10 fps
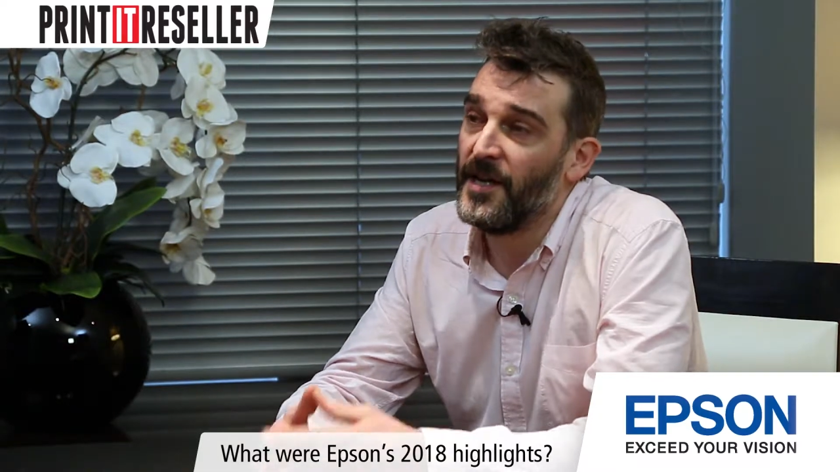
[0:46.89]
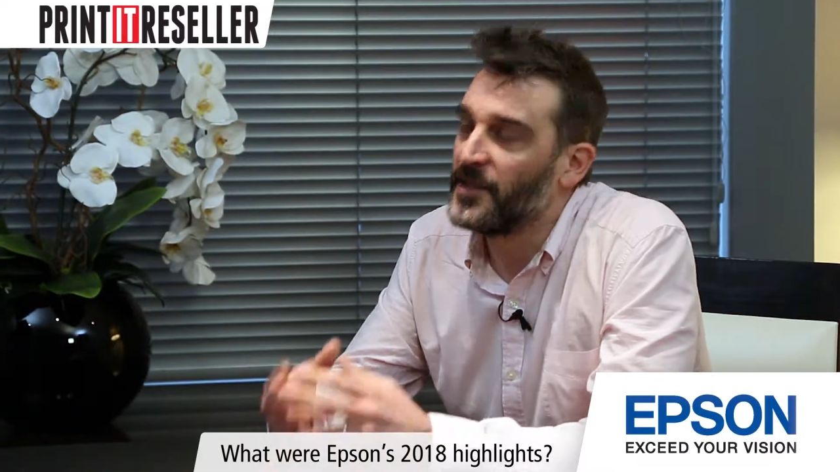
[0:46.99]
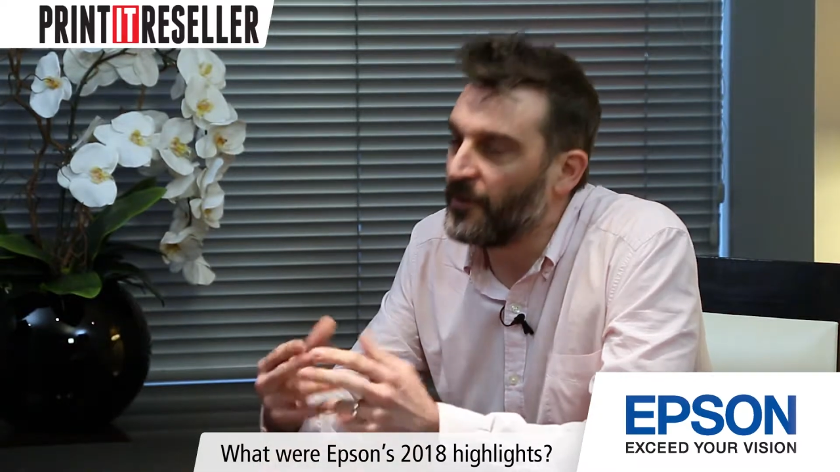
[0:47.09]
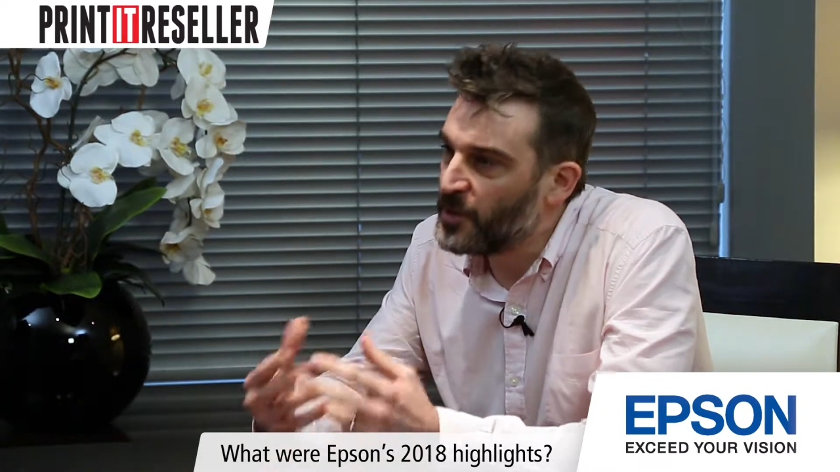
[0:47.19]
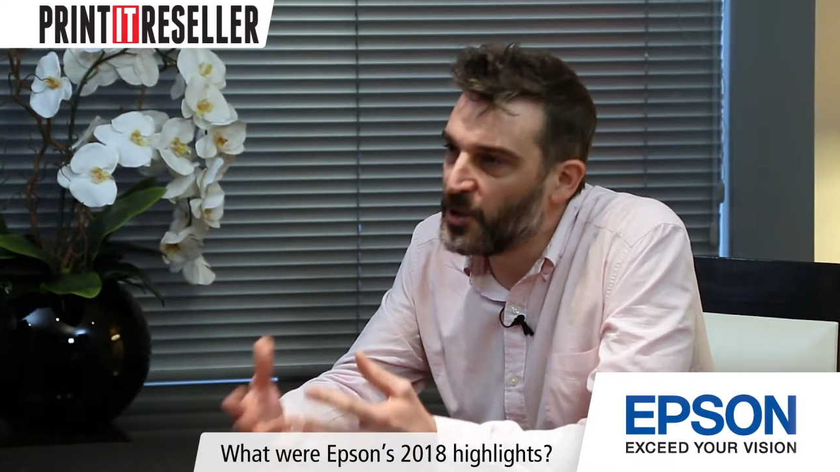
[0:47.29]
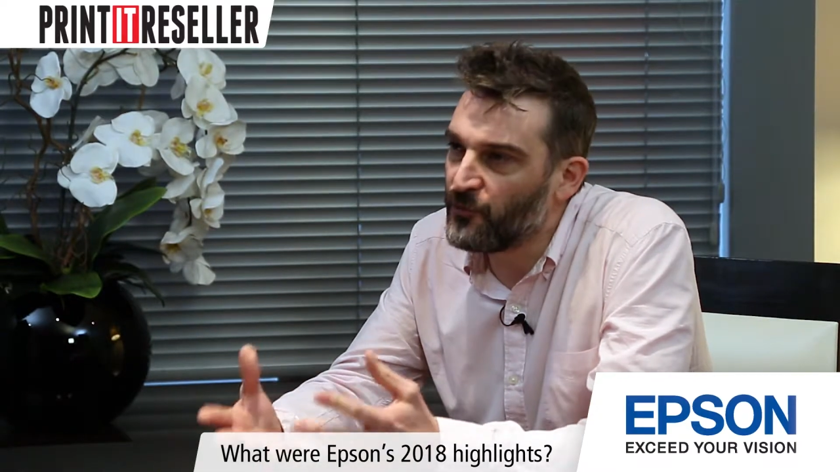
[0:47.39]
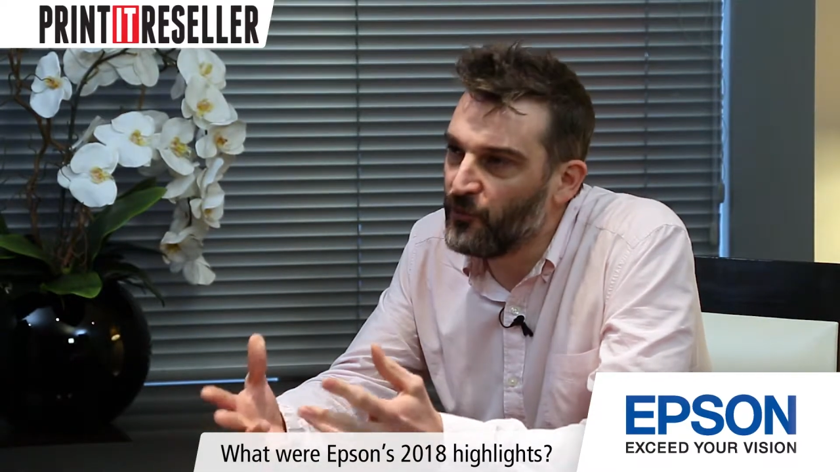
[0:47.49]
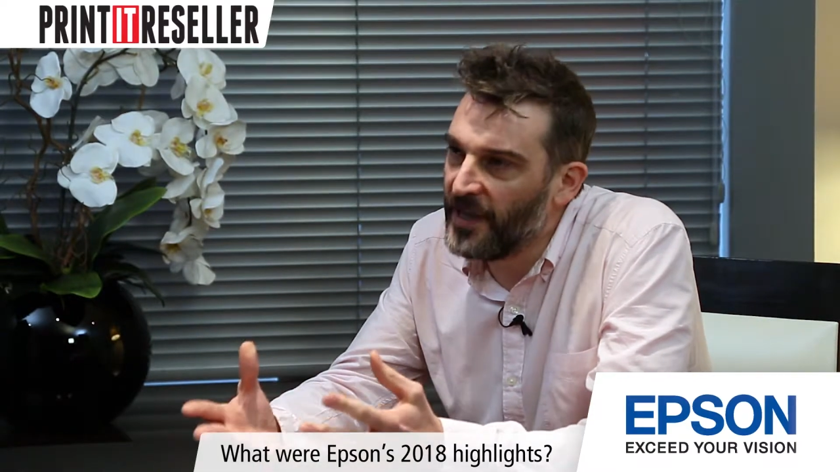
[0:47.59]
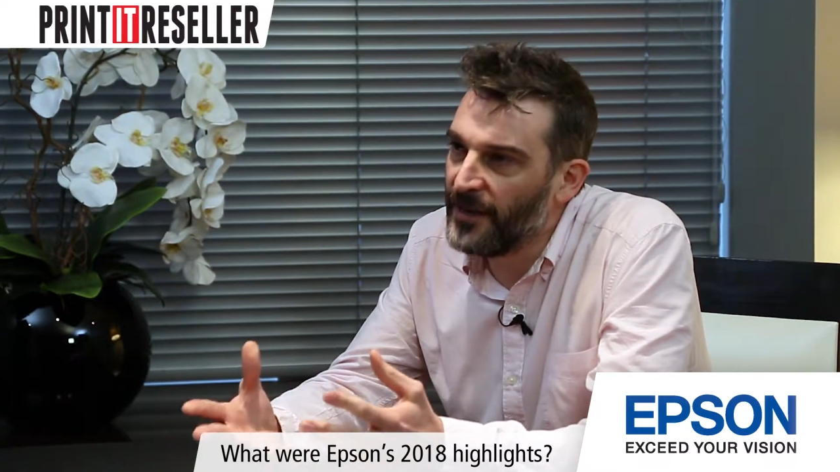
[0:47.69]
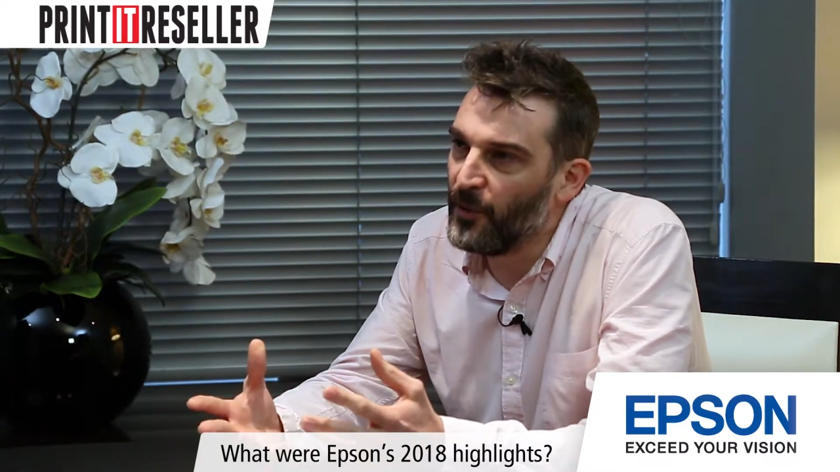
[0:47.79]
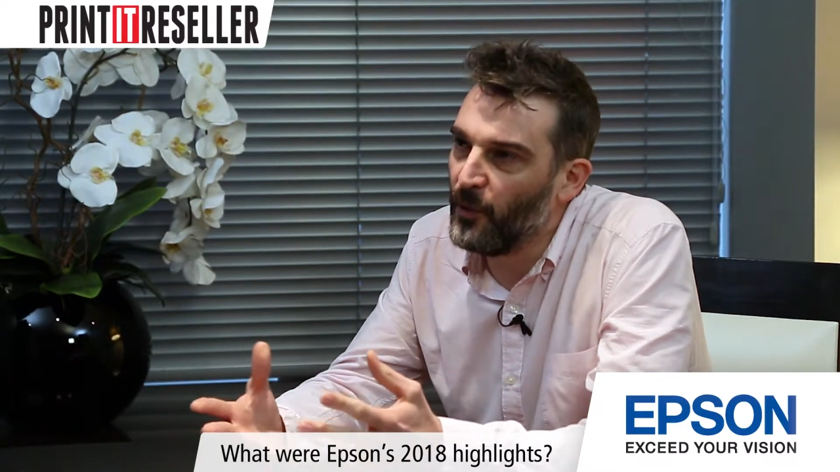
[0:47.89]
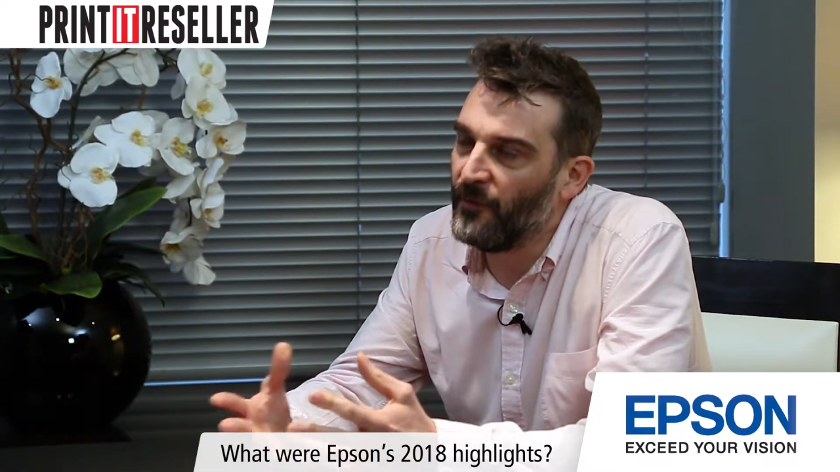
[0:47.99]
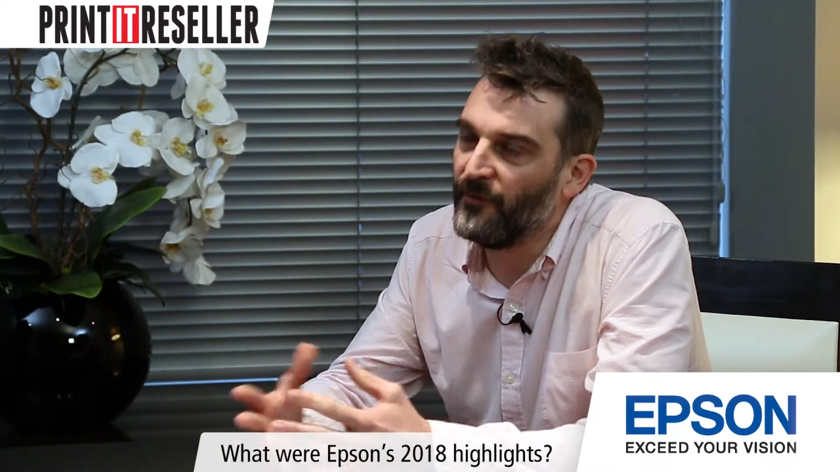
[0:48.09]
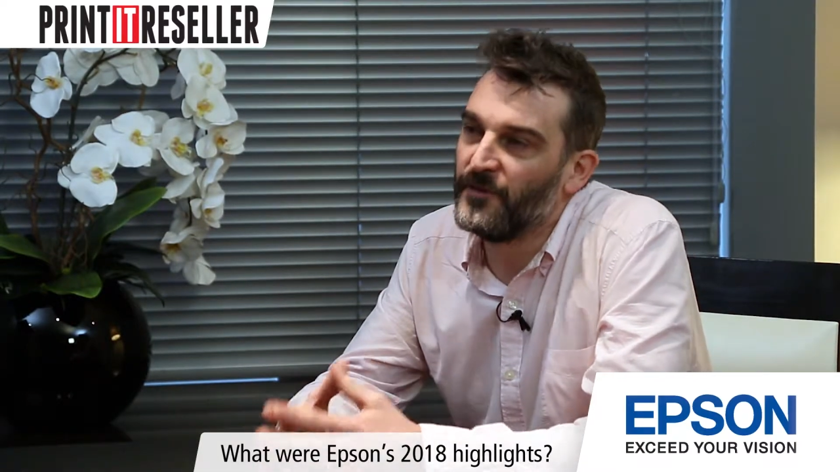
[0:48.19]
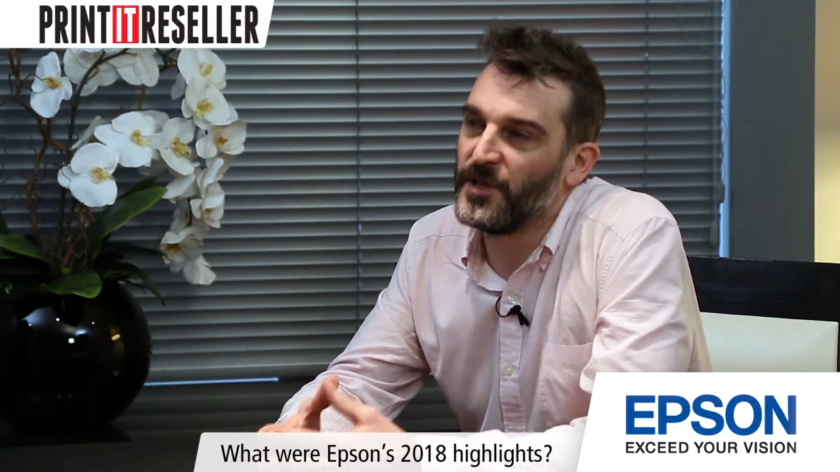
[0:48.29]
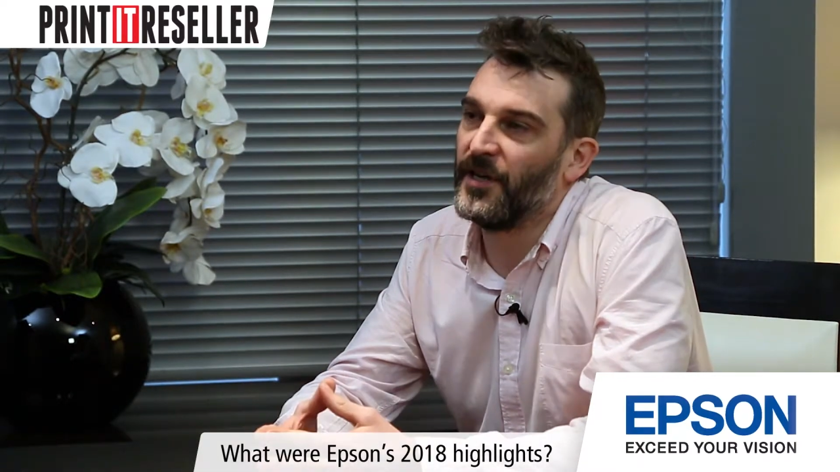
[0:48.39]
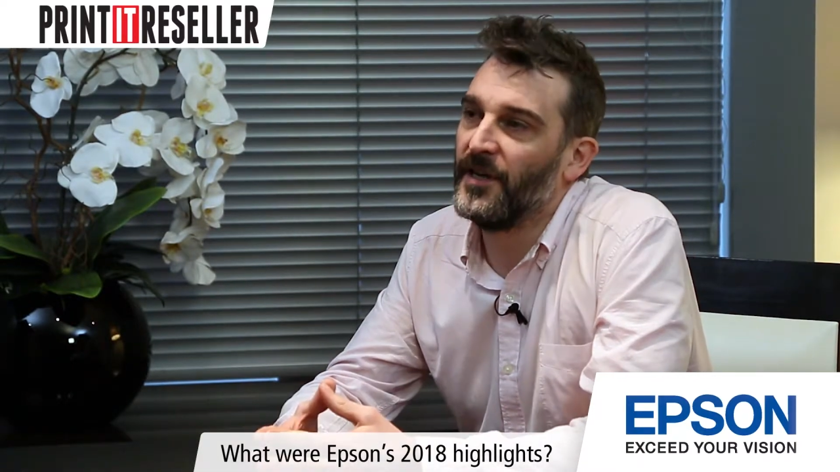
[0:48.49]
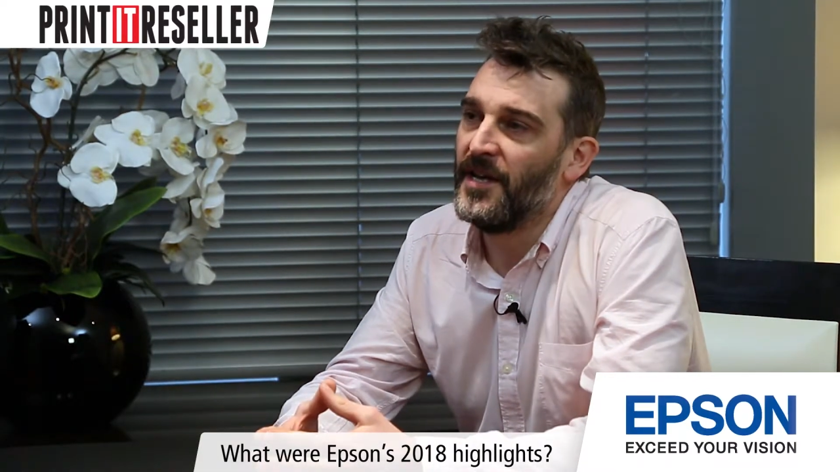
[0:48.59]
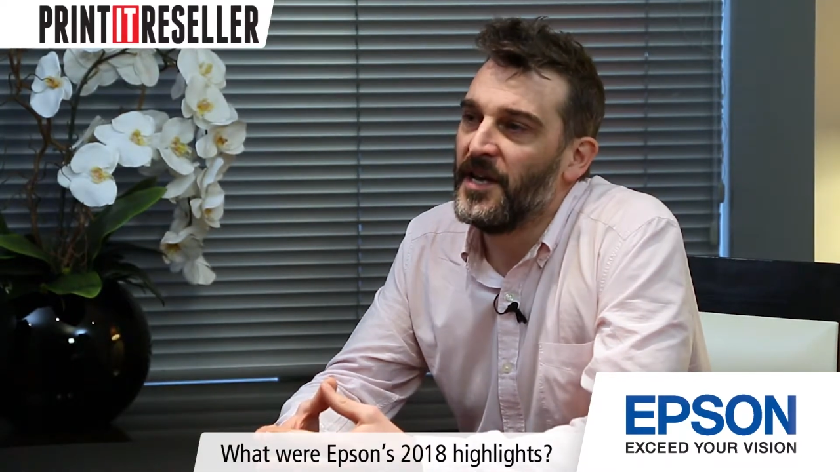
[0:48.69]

So it's just really important to